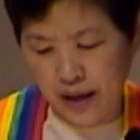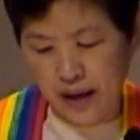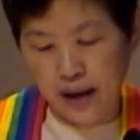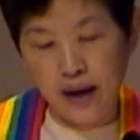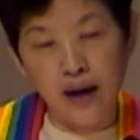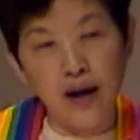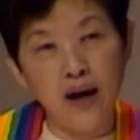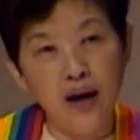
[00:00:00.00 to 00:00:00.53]

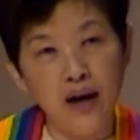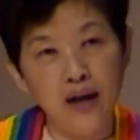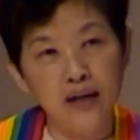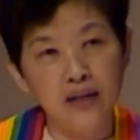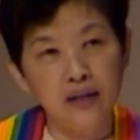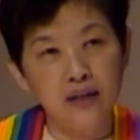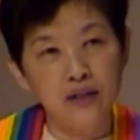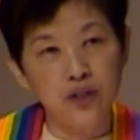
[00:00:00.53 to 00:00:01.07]
uh,
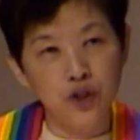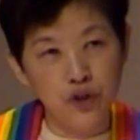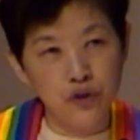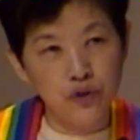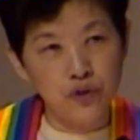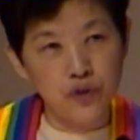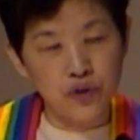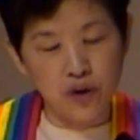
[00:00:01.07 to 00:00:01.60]

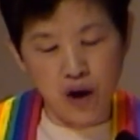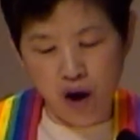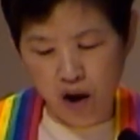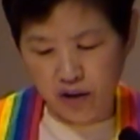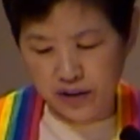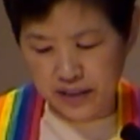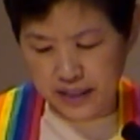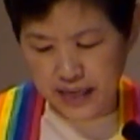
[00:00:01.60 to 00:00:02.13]
used
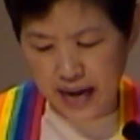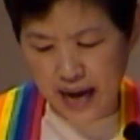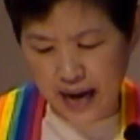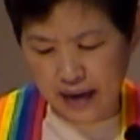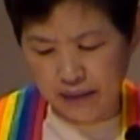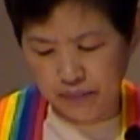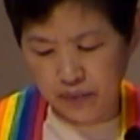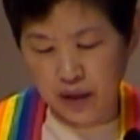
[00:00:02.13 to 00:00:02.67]
all the
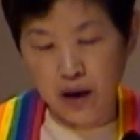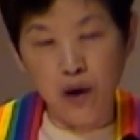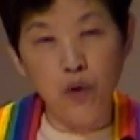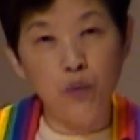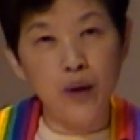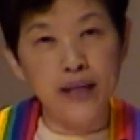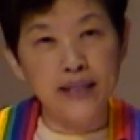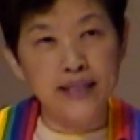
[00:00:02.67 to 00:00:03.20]
time
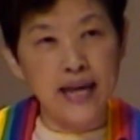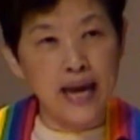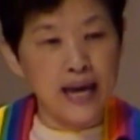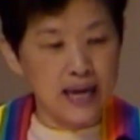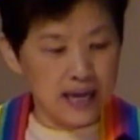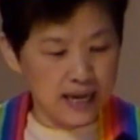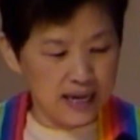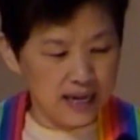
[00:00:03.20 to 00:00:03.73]
when
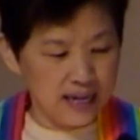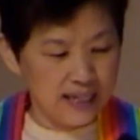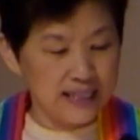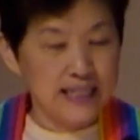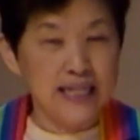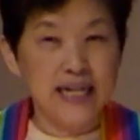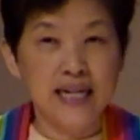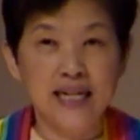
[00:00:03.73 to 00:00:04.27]
they
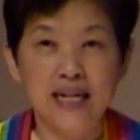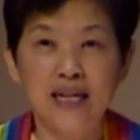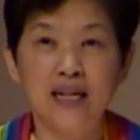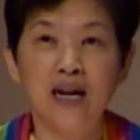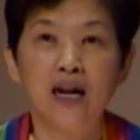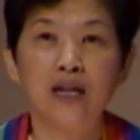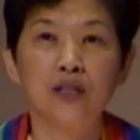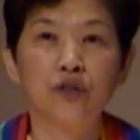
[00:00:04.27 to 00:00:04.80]

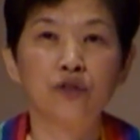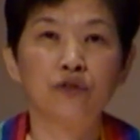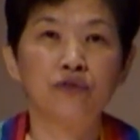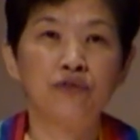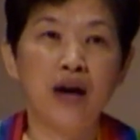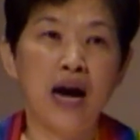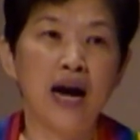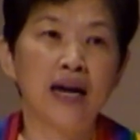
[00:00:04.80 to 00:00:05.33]
needed to
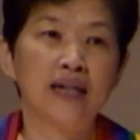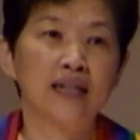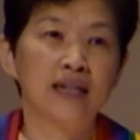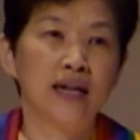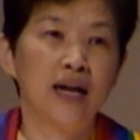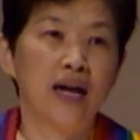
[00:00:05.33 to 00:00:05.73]
find